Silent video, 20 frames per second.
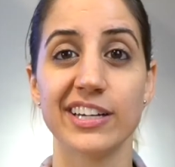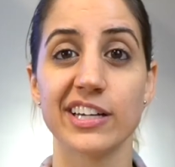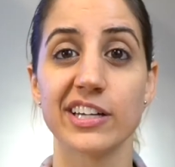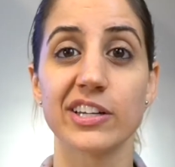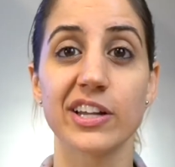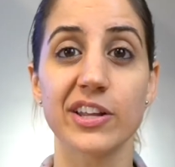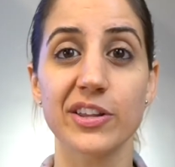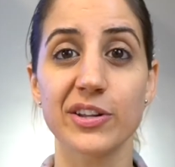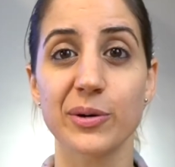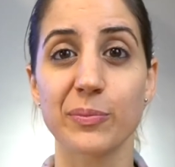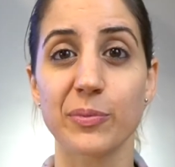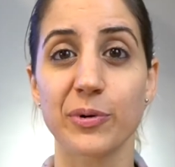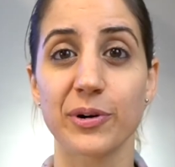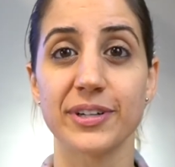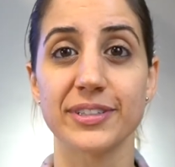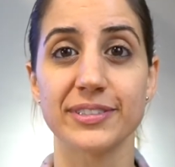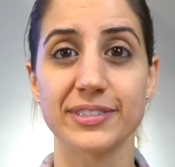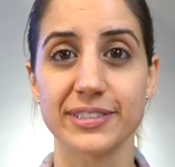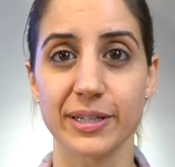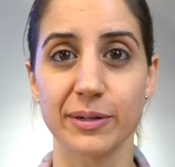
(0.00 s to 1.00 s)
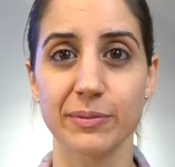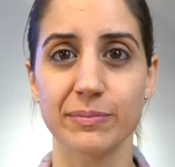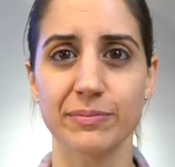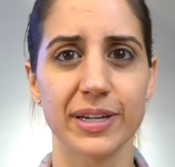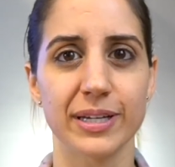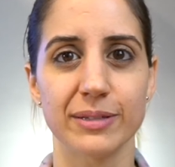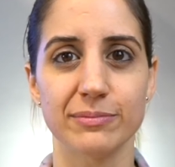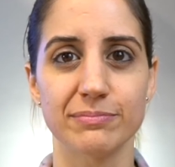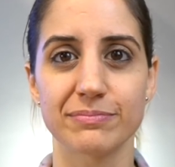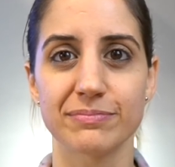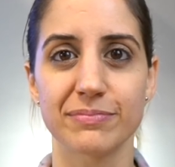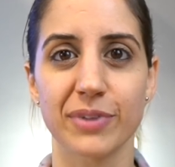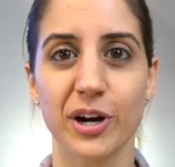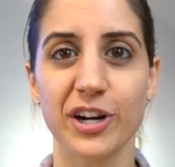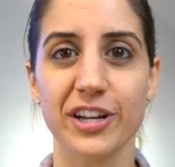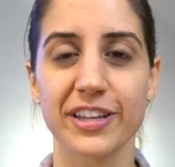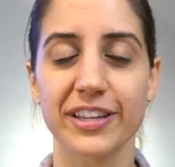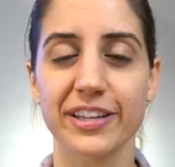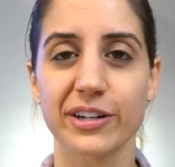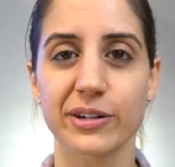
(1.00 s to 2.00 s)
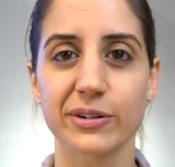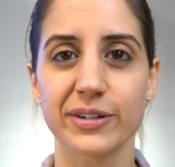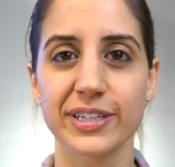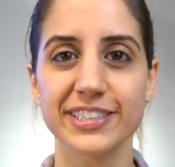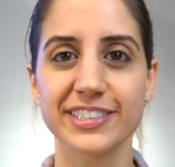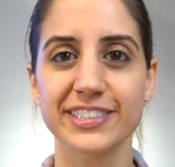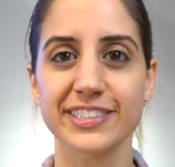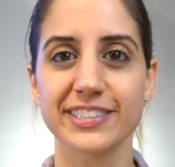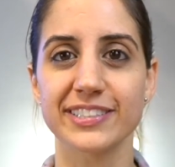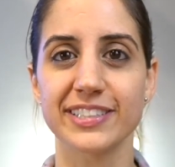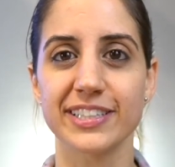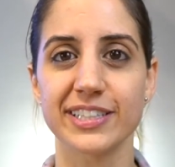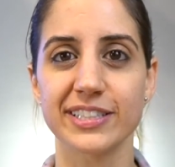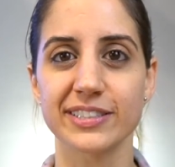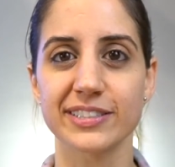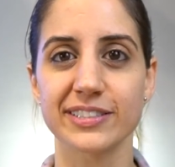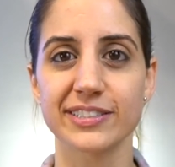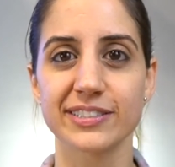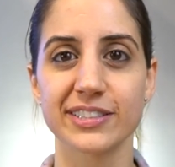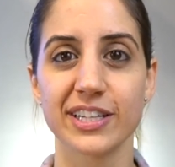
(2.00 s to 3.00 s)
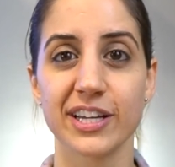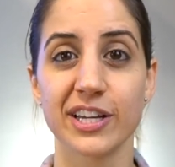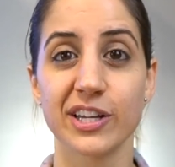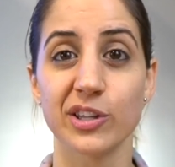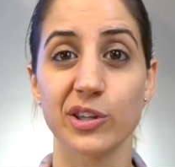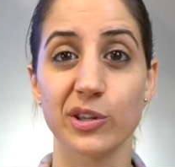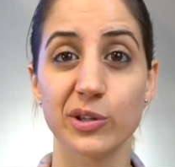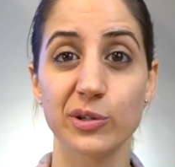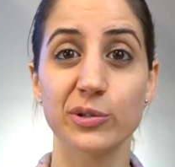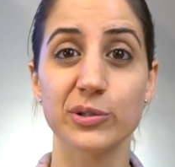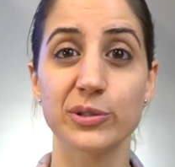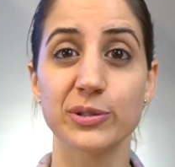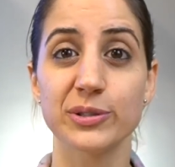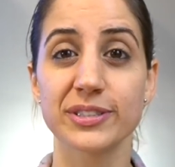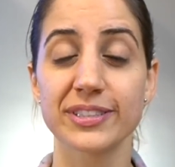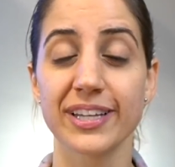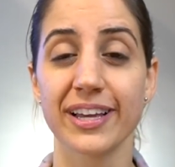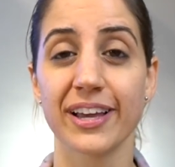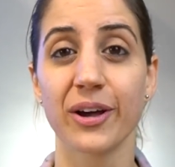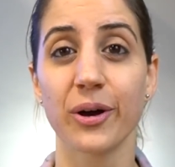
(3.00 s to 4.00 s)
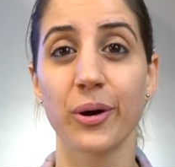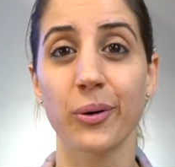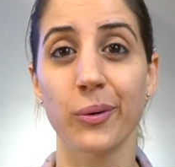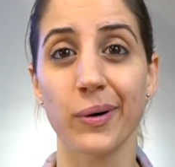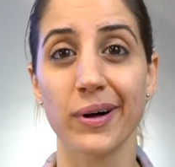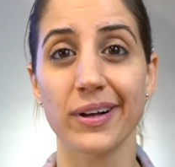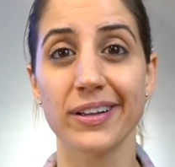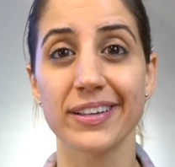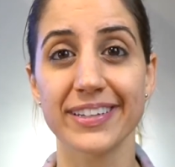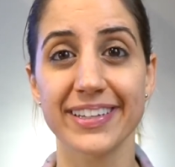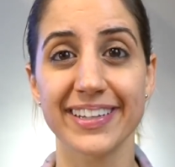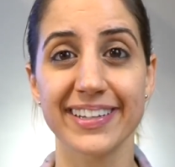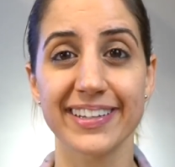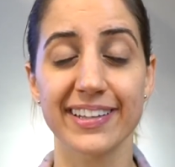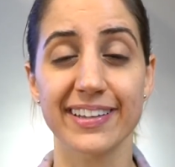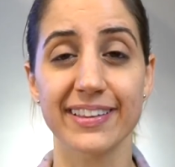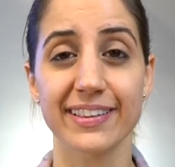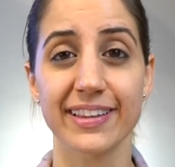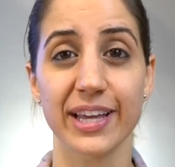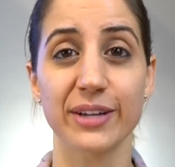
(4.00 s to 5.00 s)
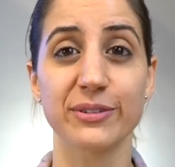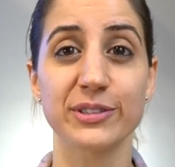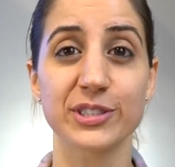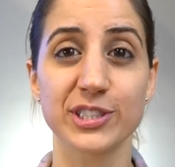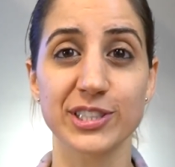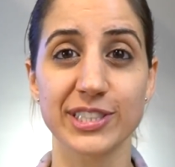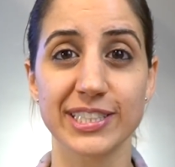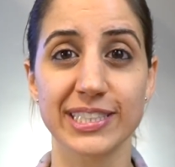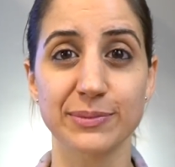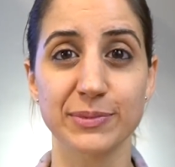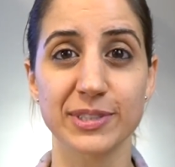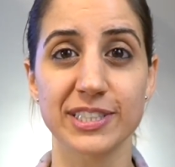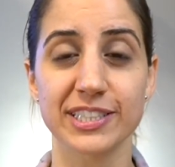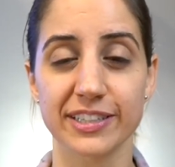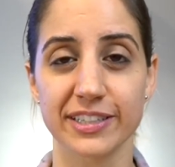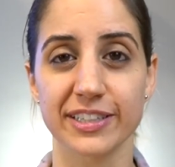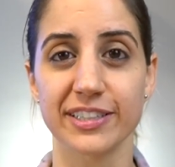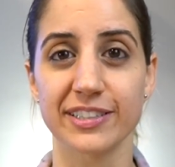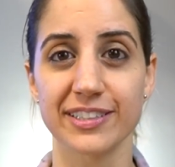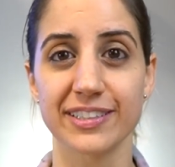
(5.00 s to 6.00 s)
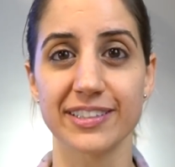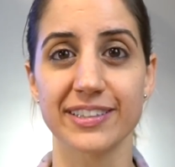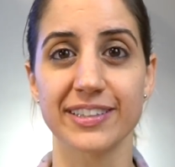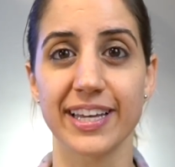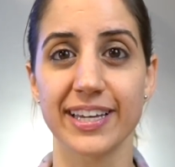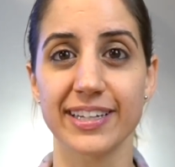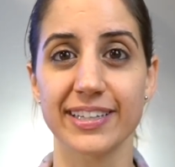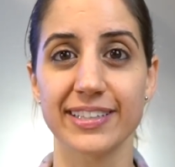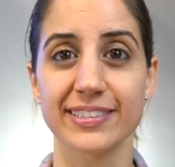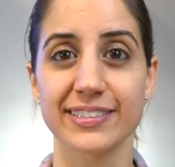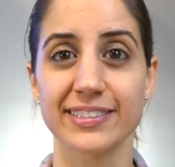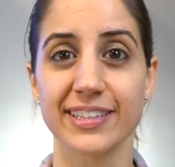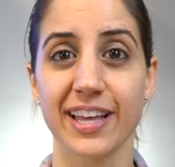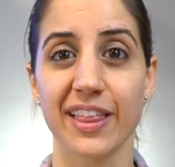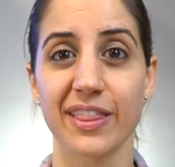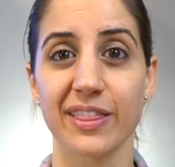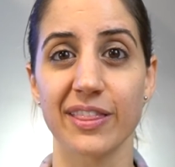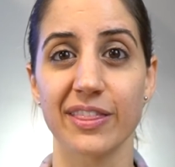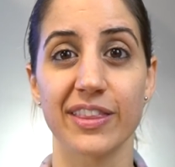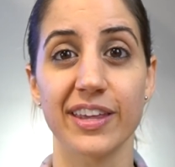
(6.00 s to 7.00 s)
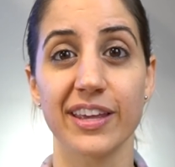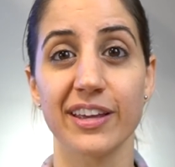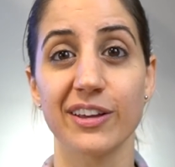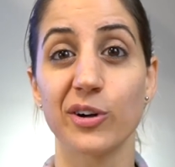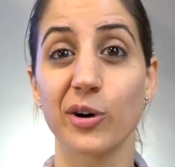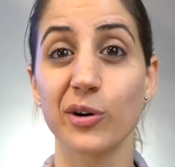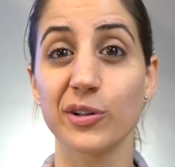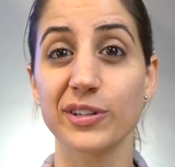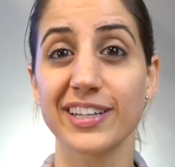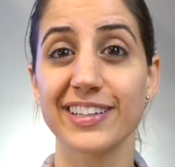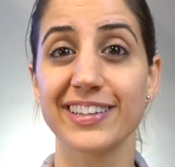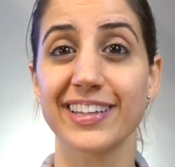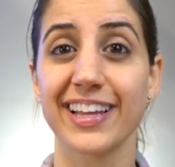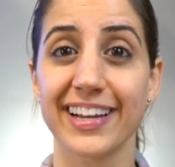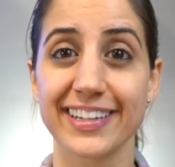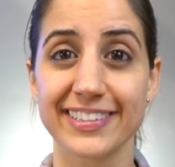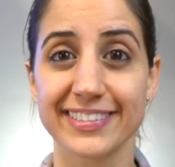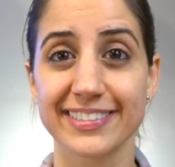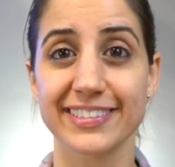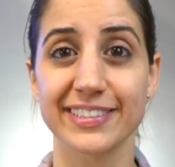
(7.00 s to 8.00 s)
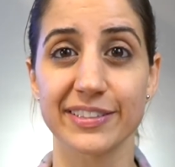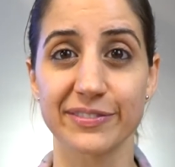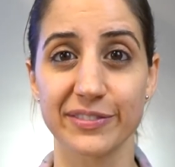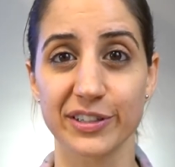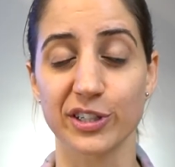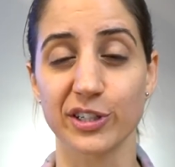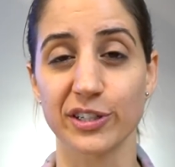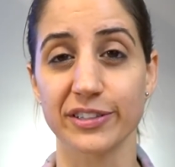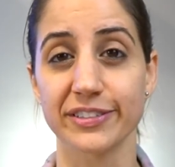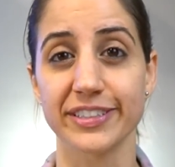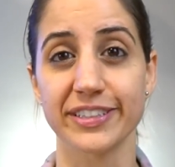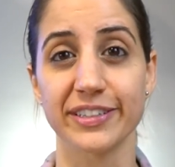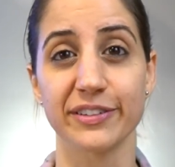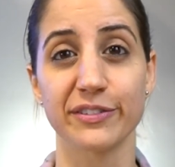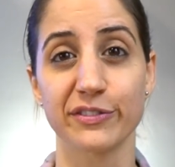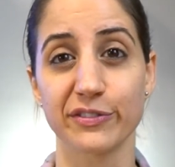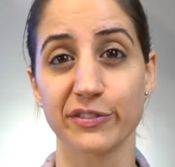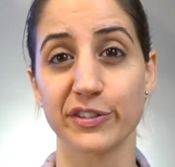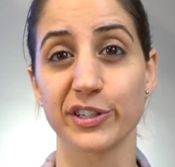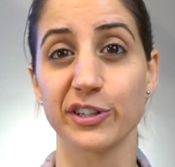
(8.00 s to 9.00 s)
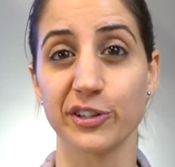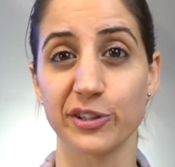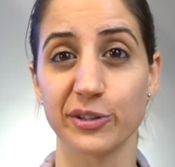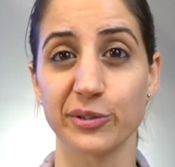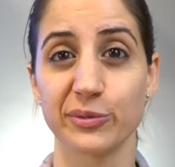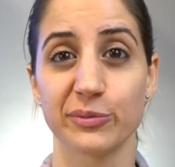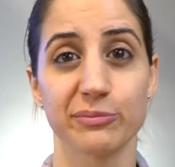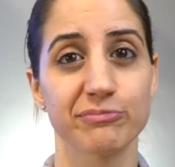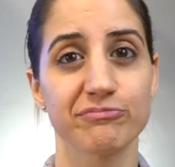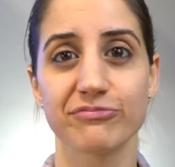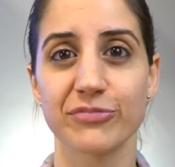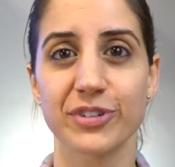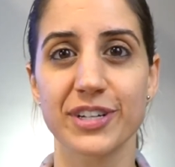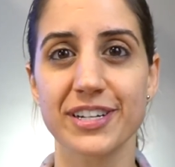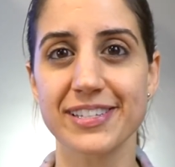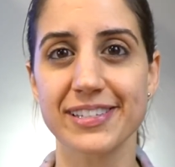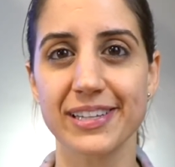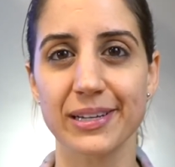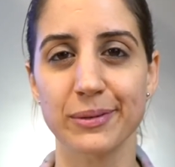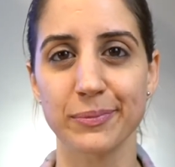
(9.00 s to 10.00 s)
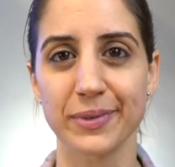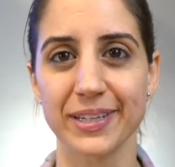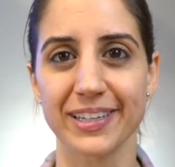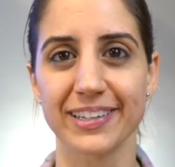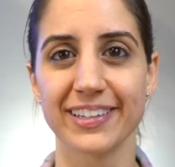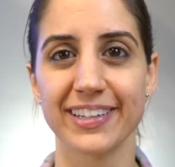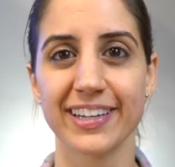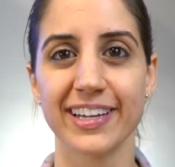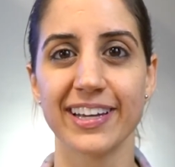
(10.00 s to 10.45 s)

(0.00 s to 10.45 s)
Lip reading: Another important tip and part of the equation is use quality language learning material that is the Goldilocks difficulty for you. What does that mean?